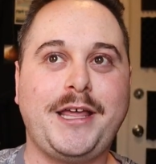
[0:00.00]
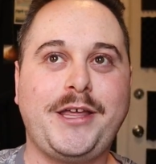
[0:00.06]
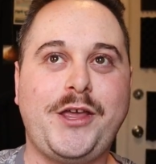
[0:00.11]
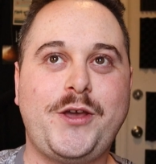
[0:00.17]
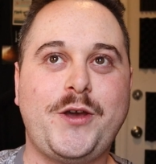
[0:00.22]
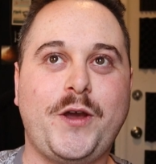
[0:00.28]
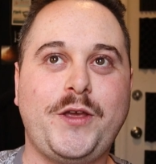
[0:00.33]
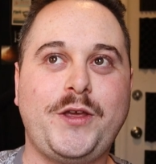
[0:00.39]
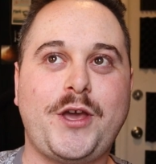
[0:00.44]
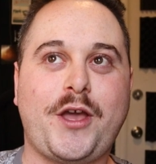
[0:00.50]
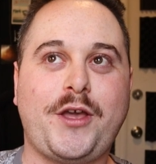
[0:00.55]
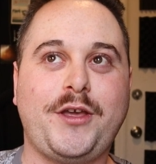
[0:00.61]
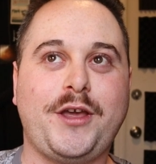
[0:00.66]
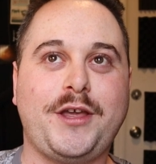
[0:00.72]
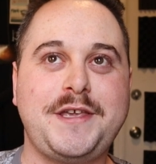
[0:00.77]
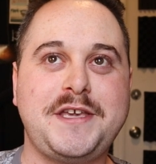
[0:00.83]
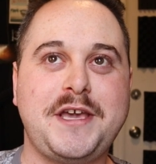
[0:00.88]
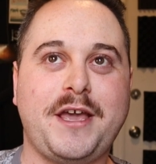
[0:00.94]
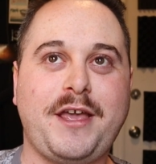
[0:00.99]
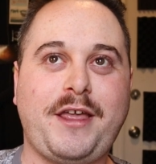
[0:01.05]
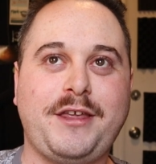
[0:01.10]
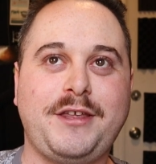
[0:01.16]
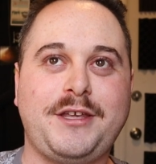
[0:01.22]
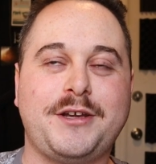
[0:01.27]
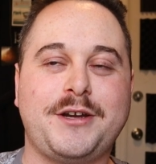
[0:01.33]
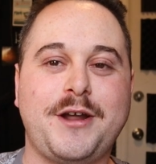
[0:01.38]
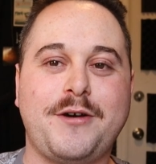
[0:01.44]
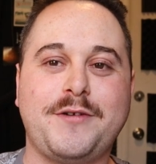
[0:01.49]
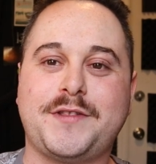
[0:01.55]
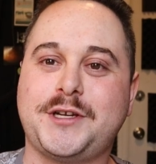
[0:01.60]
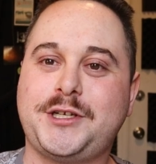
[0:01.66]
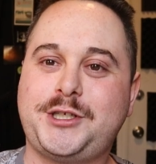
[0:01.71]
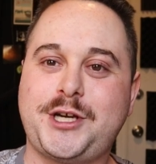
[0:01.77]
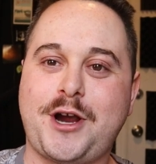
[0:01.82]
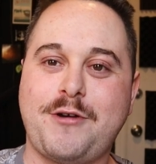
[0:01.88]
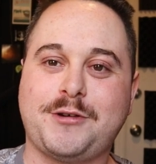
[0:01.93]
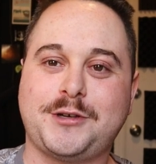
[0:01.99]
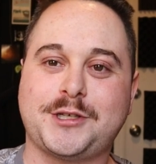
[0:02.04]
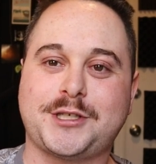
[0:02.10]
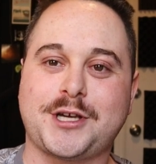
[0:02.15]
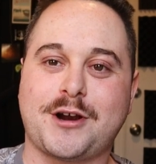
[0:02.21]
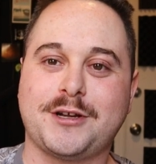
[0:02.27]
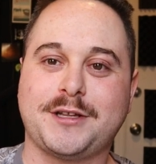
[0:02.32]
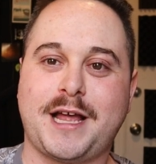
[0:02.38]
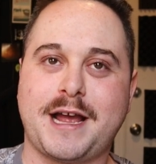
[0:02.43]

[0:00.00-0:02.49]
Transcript: you know the jokes are,